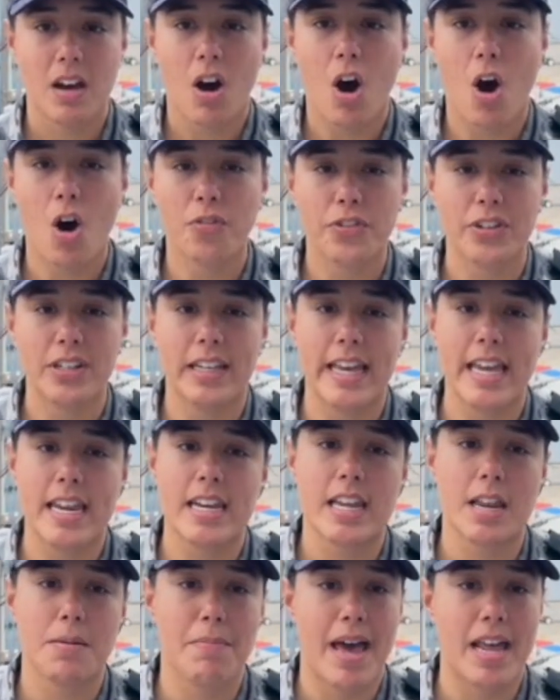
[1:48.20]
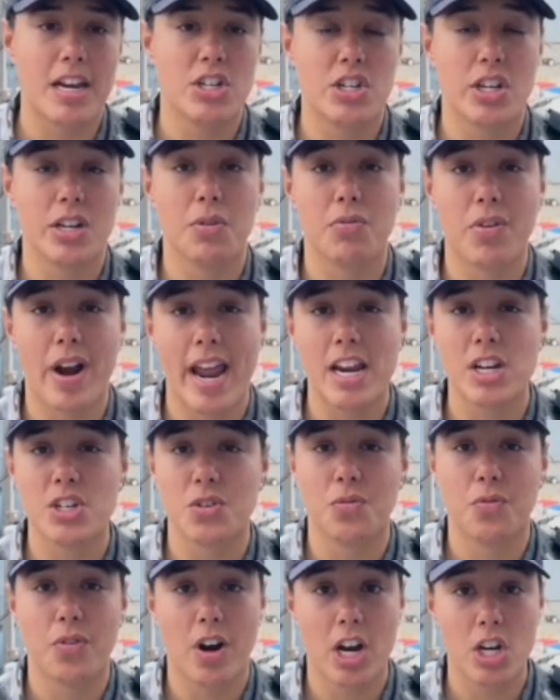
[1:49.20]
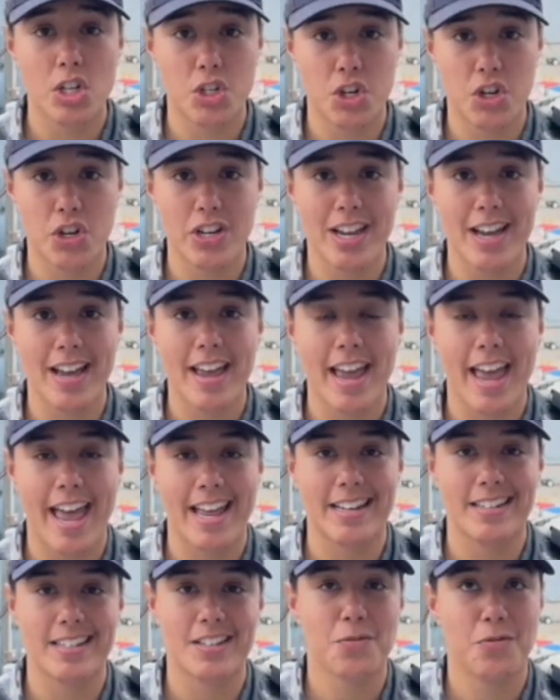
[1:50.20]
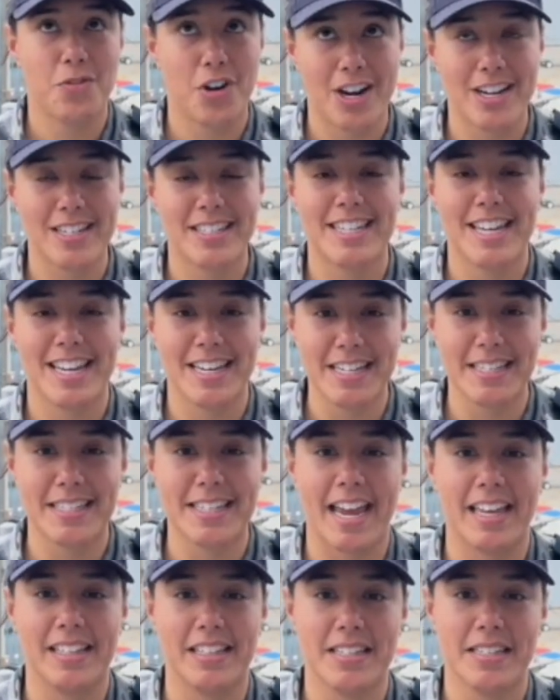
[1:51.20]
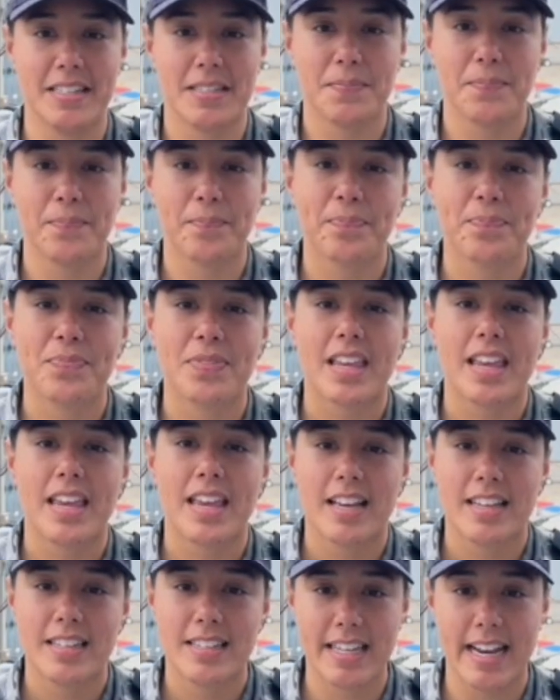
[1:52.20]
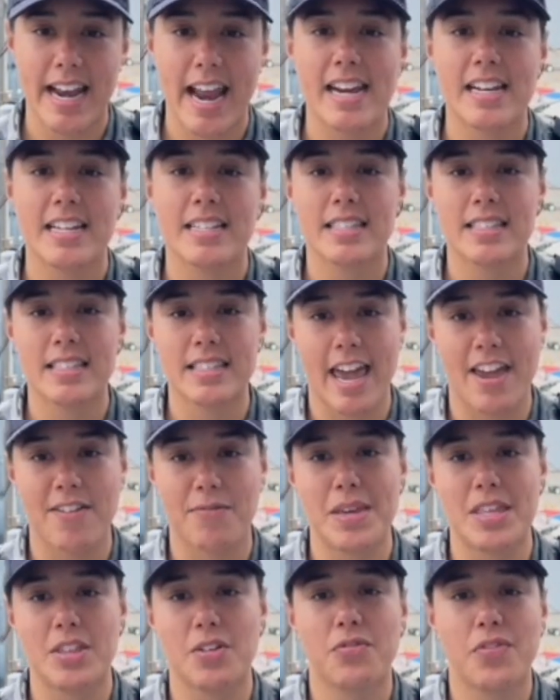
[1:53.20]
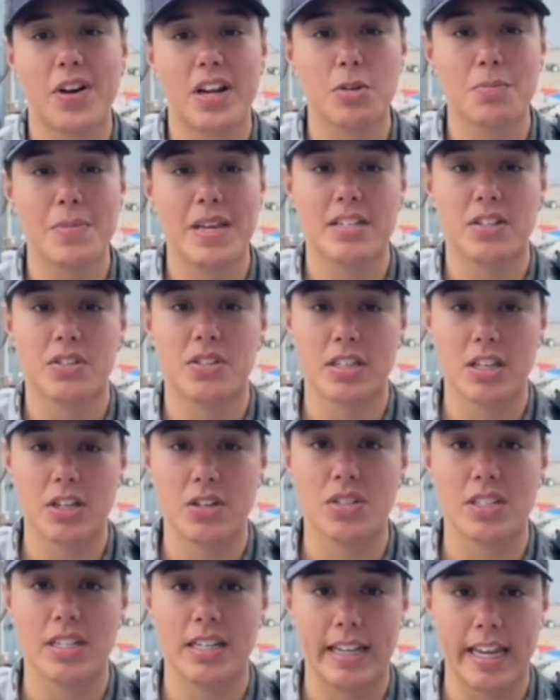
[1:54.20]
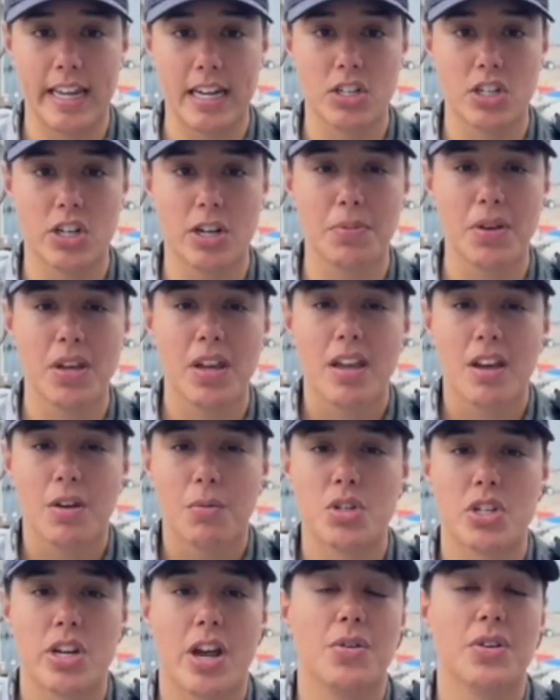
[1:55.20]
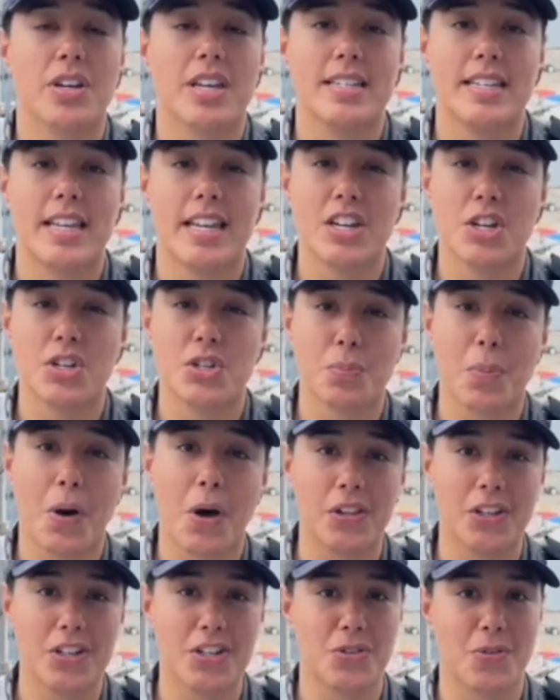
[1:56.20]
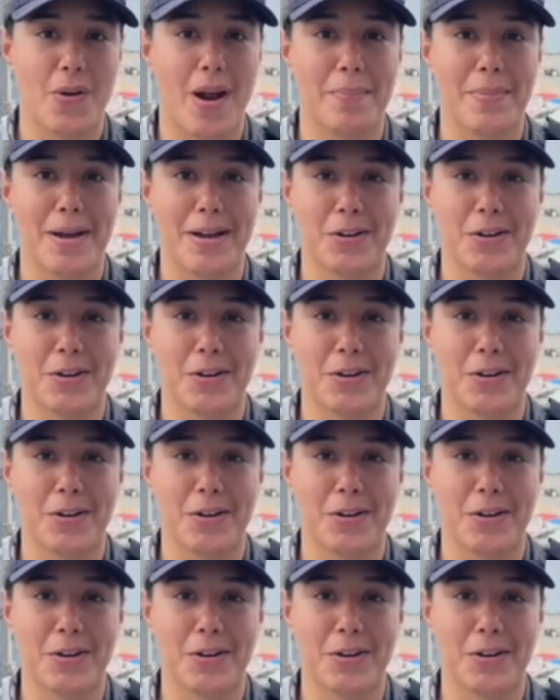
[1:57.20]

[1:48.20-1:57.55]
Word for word: often leading and managing a range of very junior and very senior sailors. St Aidan's gave me the fundamental skills and leadership, which I will continue to polish throughout my